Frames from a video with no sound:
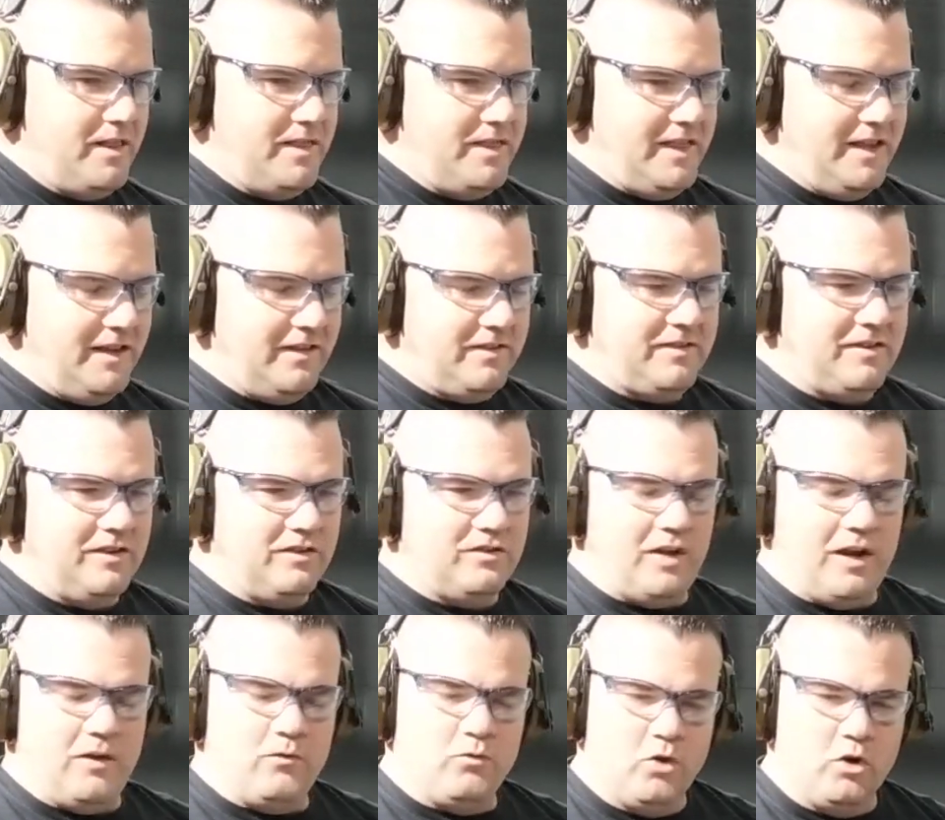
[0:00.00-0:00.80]
this
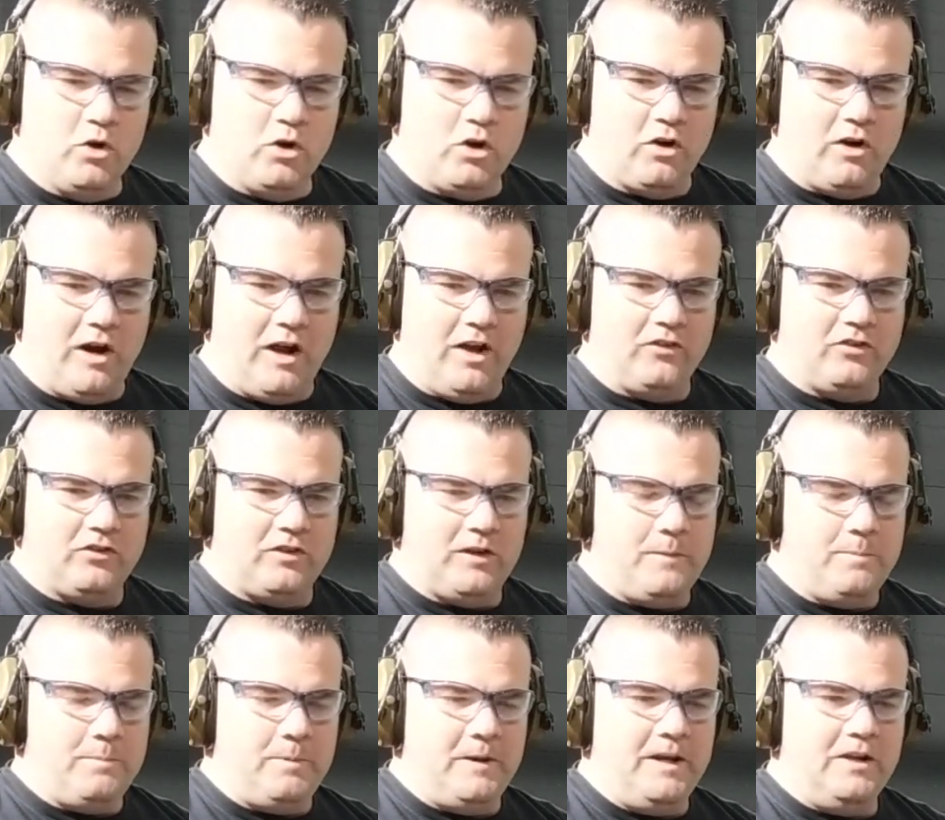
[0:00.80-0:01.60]
is a Ruger
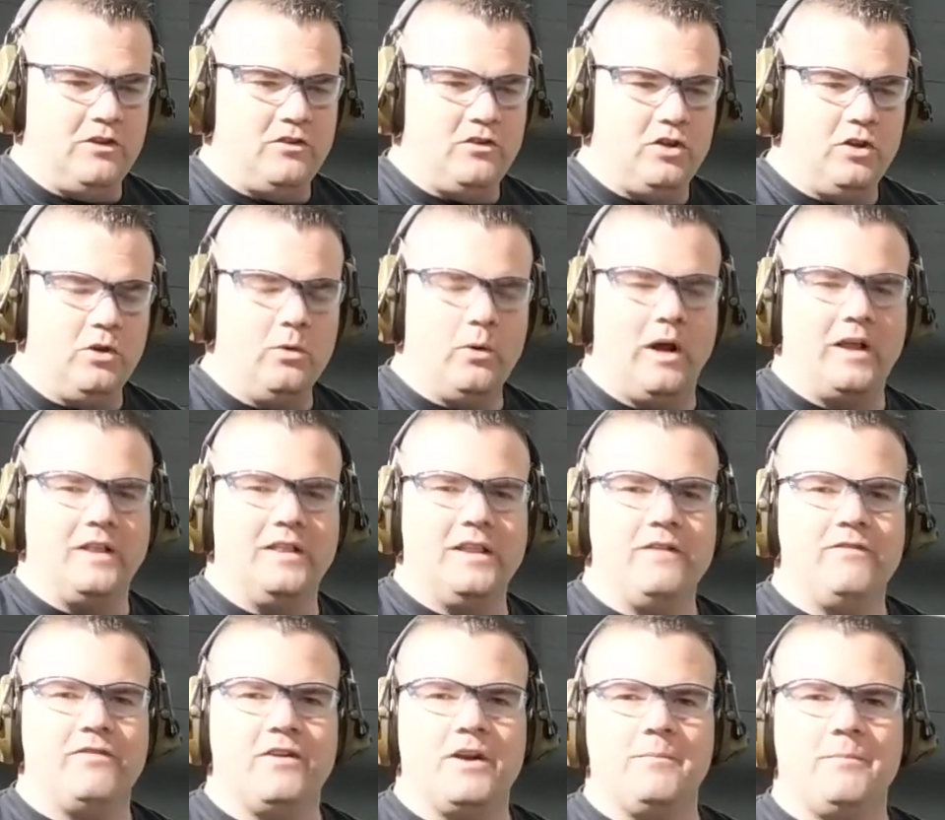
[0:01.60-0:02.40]
LCP2. I
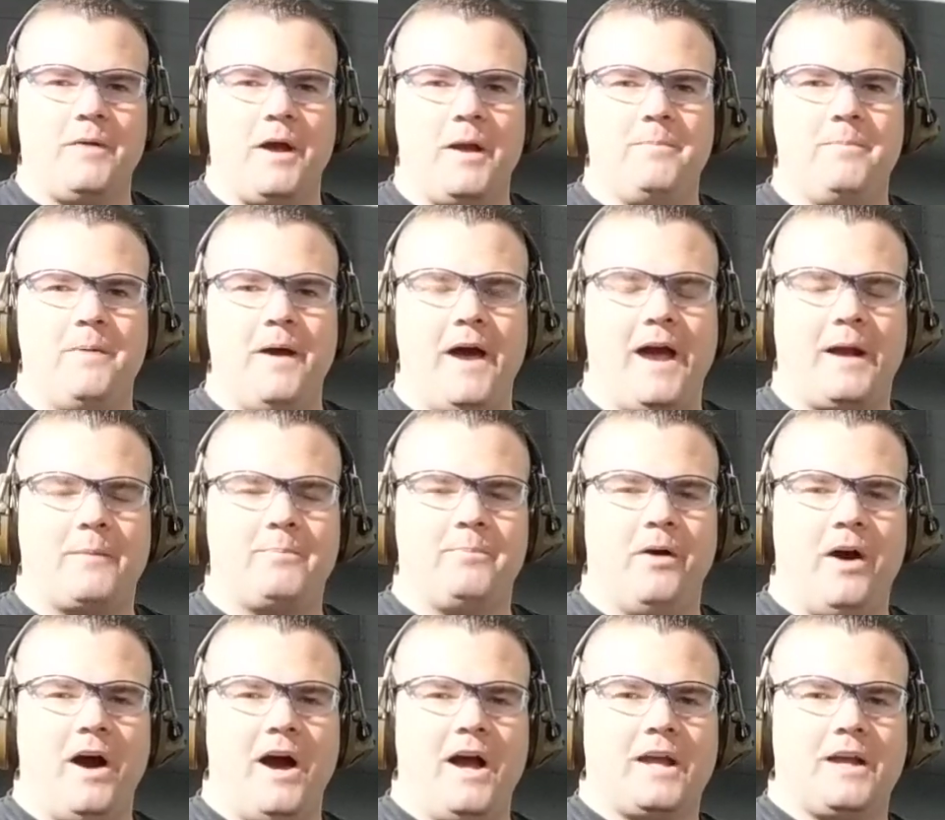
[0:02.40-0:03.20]
leave it in my
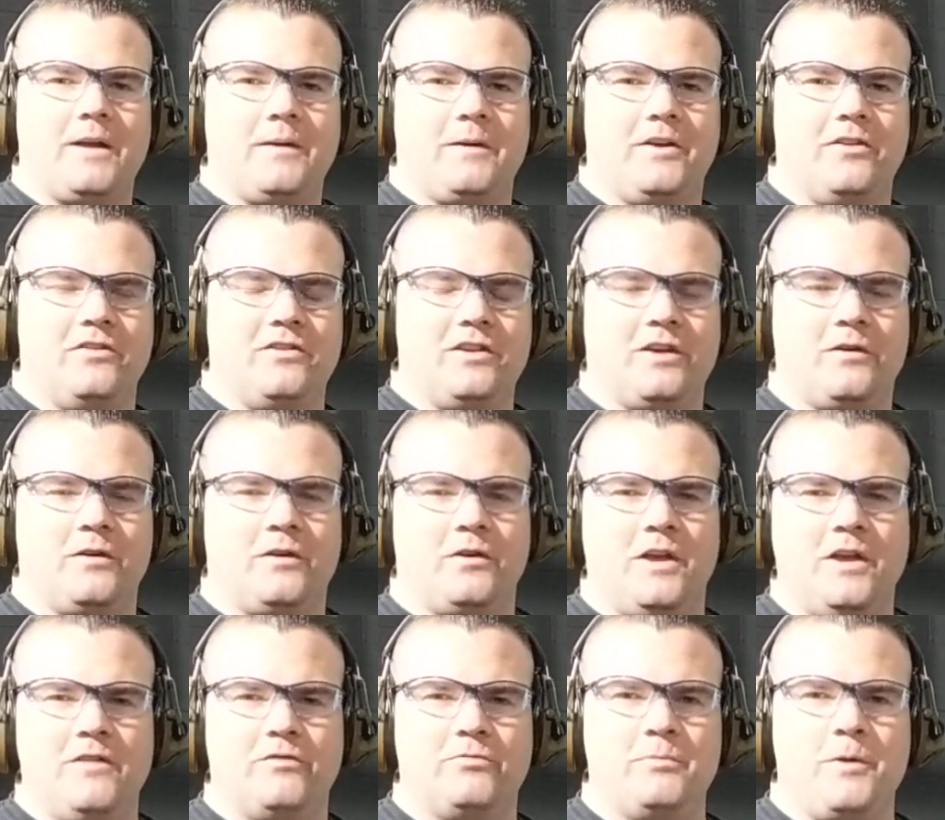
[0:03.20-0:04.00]
back pocket because it
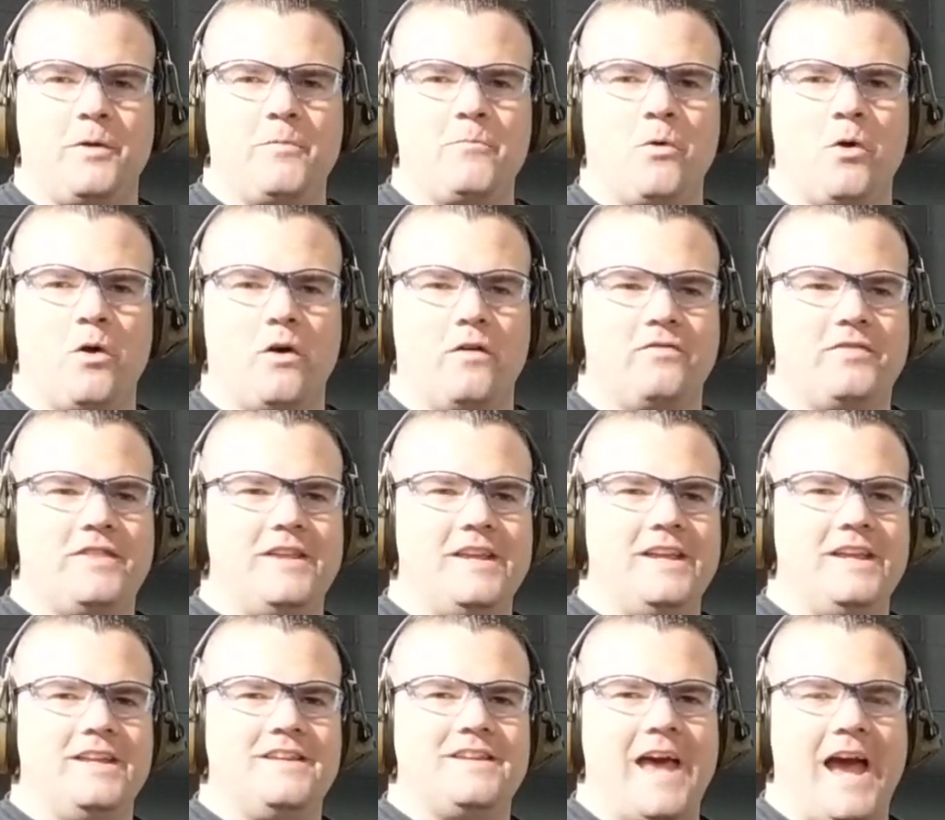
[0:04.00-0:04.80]
gives me more of
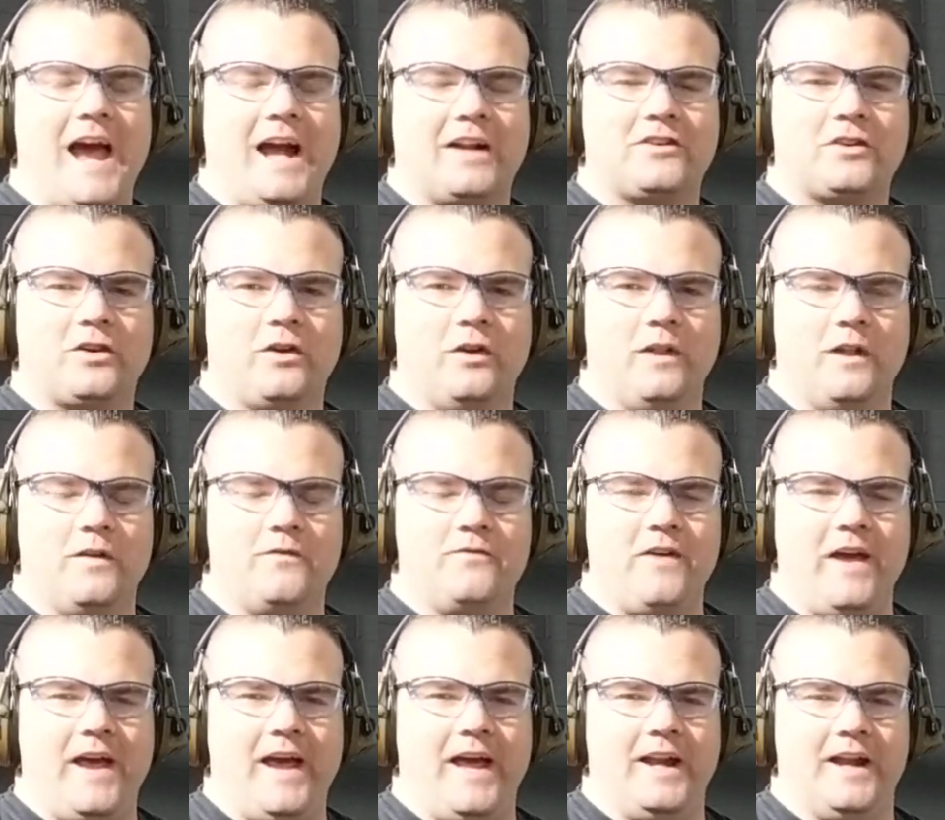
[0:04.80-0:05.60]
the tactical
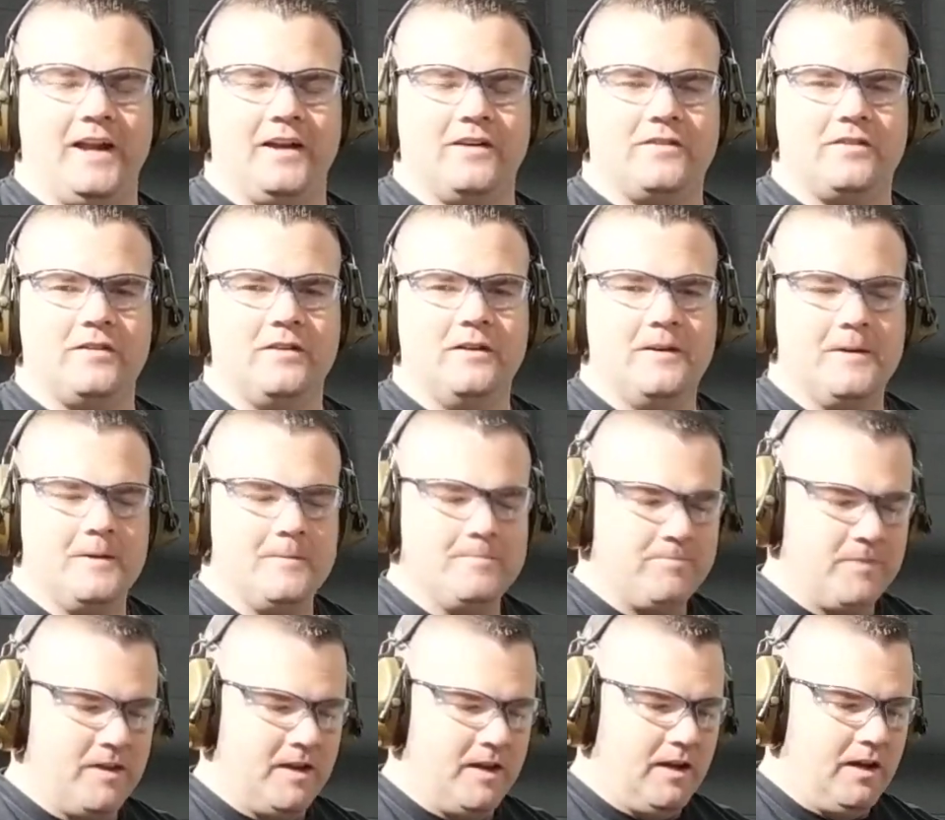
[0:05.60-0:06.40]
advantage.
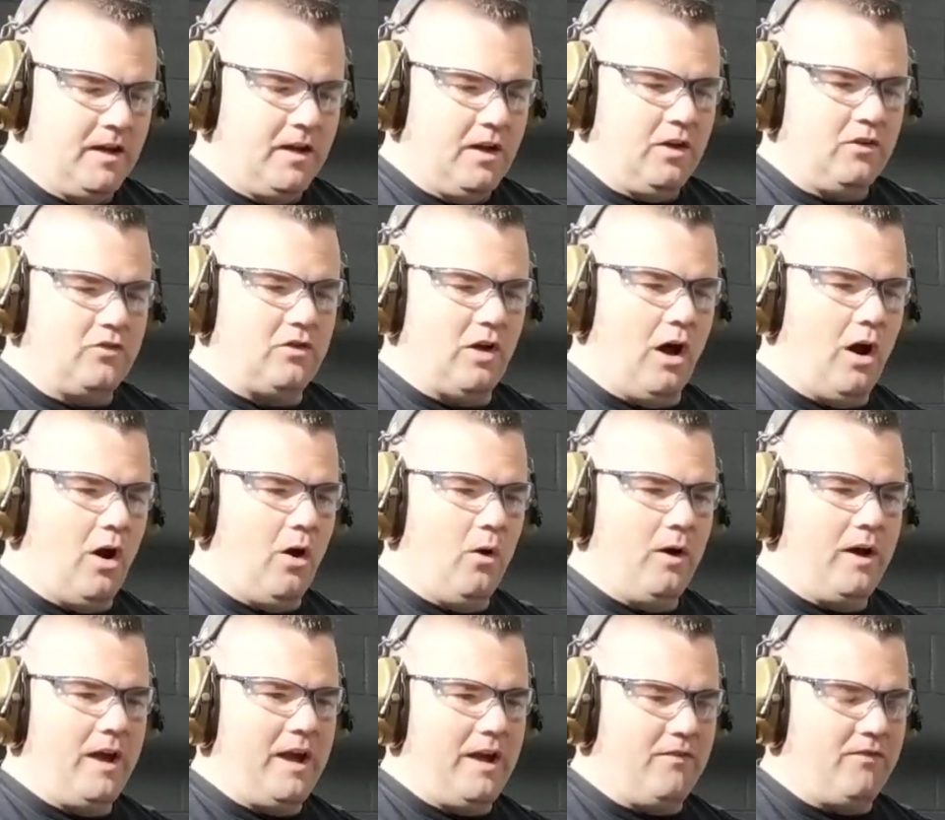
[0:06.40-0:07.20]

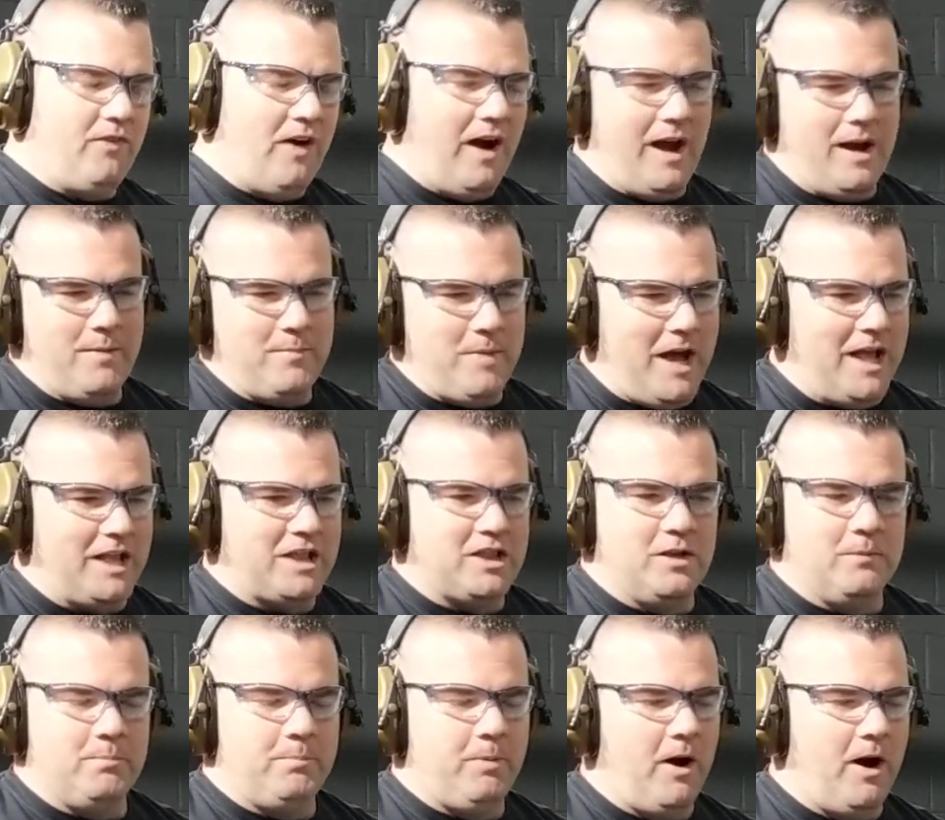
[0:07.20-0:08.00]
So if I'm
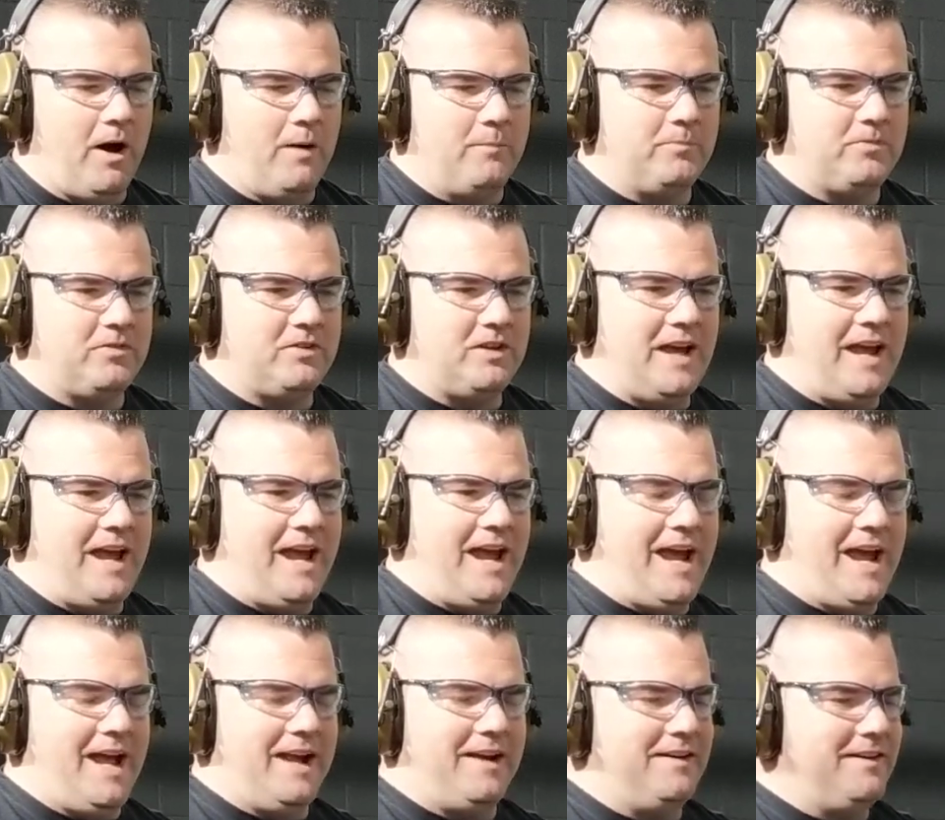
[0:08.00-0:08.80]
at the pumps
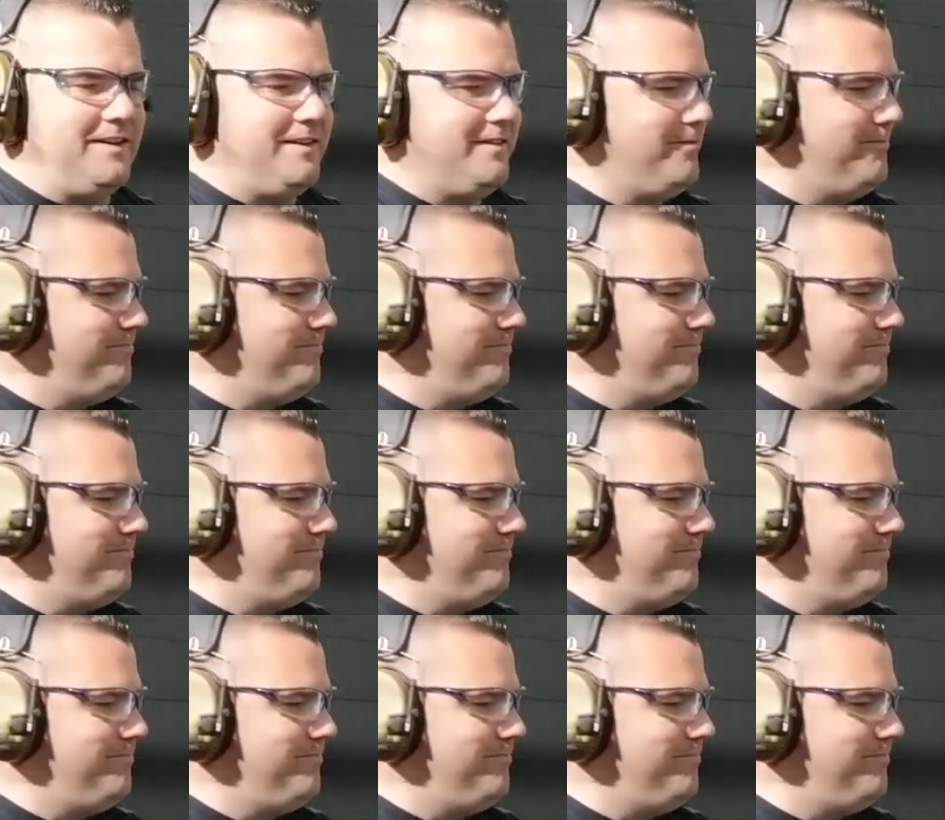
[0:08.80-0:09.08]
and